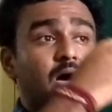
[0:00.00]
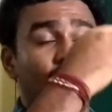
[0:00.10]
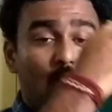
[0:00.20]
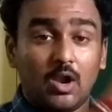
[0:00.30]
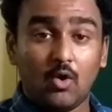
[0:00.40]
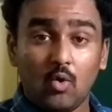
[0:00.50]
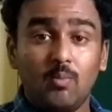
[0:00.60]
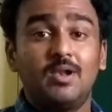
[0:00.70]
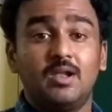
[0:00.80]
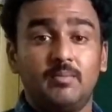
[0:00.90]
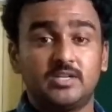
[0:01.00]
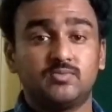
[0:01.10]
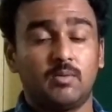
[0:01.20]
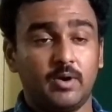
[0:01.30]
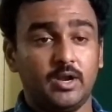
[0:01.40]
allowable limits
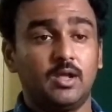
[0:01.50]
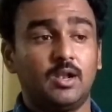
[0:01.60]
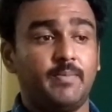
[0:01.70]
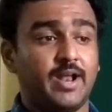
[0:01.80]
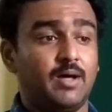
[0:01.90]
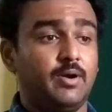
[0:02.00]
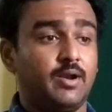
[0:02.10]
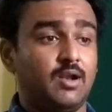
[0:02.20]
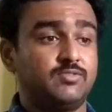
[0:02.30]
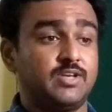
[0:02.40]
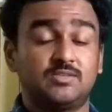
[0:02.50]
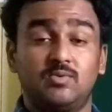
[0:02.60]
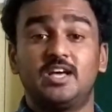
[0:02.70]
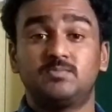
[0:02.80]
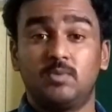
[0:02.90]
for particular parameters as well
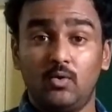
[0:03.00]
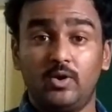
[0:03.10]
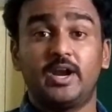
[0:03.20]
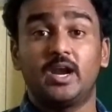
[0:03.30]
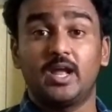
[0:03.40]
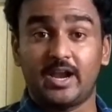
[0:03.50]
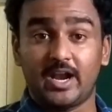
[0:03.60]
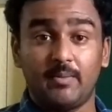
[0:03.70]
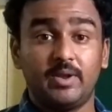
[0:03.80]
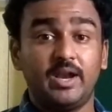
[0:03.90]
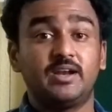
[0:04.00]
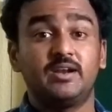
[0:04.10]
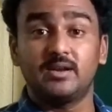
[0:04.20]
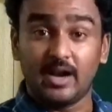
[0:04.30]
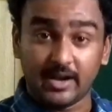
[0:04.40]
as pollutant and
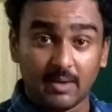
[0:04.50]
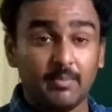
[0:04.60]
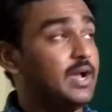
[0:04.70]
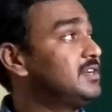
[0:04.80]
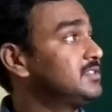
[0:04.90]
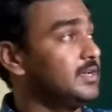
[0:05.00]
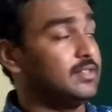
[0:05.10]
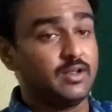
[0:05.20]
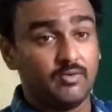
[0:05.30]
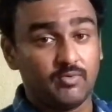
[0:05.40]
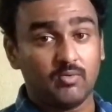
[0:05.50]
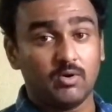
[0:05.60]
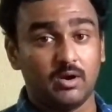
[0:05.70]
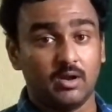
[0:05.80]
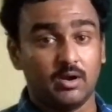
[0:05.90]
contaminants in the river
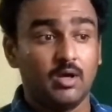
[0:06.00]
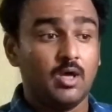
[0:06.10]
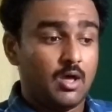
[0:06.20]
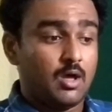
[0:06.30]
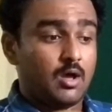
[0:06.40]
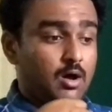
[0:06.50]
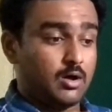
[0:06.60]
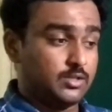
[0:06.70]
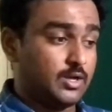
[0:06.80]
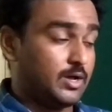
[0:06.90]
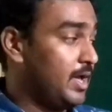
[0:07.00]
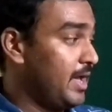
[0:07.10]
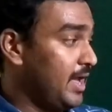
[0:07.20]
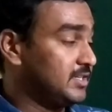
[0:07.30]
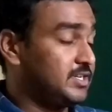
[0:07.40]
water, or the
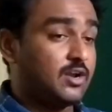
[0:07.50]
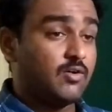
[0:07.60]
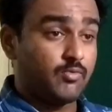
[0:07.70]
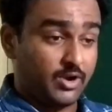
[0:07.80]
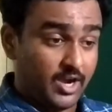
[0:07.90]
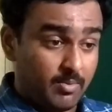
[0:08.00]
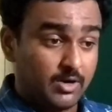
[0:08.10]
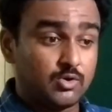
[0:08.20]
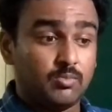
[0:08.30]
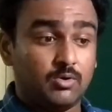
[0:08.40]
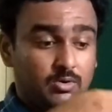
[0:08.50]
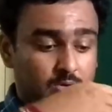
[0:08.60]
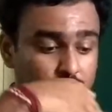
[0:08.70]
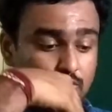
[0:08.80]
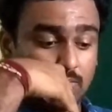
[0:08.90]
extent of treatment
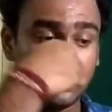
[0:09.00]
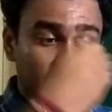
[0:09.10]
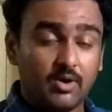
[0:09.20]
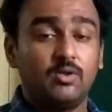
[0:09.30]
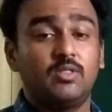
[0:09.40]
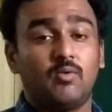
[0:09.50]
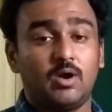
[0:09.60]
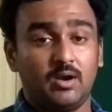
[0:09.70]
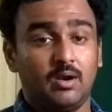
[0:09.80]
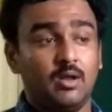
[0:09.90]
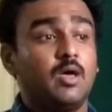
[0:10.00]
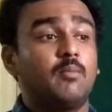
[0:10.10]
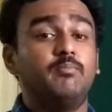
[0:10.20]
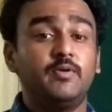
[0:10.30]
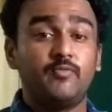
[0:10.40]
should be given to the water
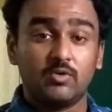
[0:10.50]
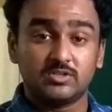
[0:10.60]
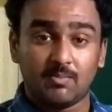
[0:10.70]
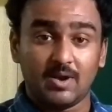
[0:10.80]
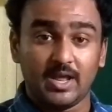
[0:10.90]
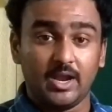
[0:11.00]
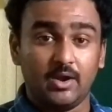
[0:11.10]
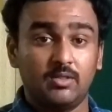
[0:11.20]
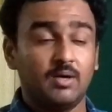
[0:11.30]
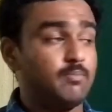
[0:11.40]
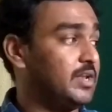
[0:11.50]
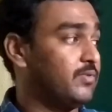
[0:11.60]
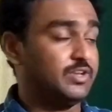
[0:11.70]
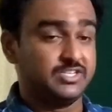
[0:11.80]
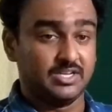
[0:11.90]
before supplying it to the
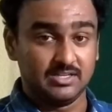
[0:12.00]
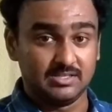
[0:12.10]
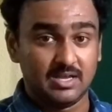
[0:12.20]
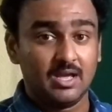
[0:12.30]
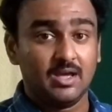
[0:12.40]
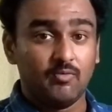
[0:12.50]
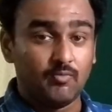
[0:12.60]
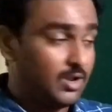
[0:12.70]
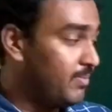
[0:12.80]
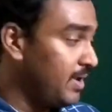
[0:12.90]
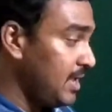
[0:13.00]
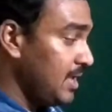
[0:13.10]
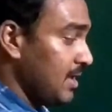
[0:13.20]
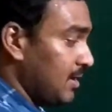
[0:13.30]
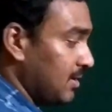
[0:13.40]
beneficiaries will be
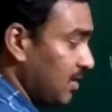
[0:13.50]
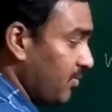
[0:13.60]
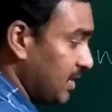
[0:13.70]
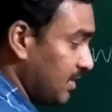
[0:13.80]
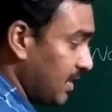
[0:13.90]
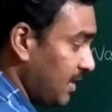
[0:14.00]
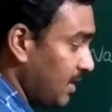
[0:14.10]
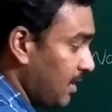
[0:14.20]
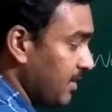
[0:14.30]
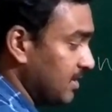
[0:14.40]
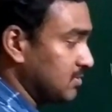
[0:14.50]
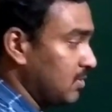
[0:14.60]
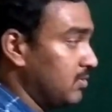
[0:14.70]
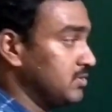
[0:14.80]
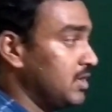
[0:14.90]
given in the IS
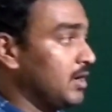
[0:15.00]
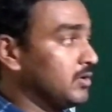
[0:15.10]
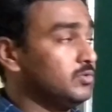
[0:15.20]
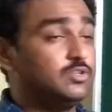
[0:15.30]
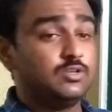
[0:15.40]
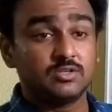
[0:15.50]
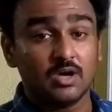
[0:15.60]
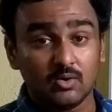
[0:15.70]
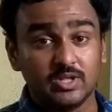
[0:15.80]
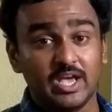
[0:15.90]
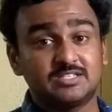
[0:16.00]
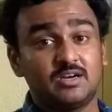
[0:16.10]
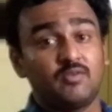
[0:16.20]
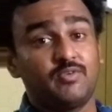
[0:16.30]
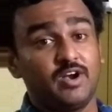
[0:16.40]
codes. So this is how the extent
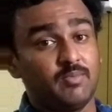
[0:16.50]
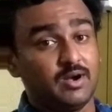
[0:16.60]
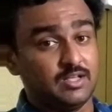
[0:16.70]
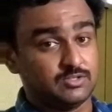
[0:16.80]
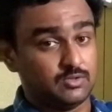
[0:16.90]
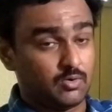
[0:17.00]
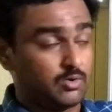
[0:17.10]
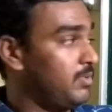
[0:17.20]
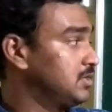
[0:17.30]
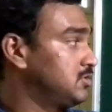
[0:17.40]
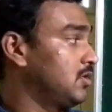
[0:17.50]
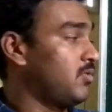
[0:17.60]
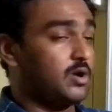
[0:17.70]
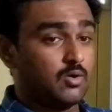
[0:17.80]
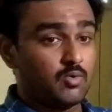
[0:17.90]
of treatment is known based on the
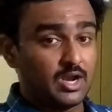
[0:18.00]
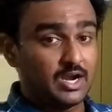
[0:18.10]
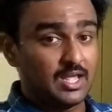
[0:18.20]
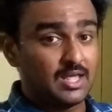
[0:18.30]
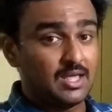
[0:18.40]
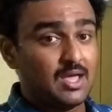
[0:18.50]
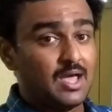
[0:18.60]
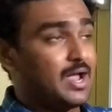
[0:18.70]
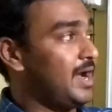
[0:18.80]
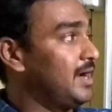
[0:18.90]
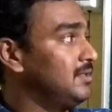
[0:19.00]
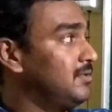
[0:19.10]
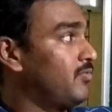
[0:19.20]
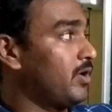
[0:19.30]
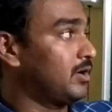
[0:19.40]
water quality, and
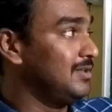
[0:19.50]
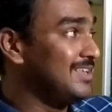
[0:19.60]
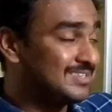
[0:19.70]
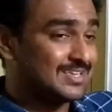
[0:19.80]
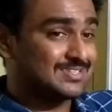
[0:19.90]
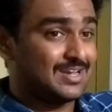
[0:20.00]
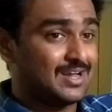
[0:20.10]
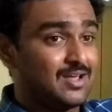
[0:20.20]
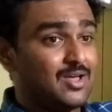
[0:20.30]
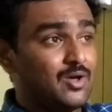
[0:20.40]
for this extent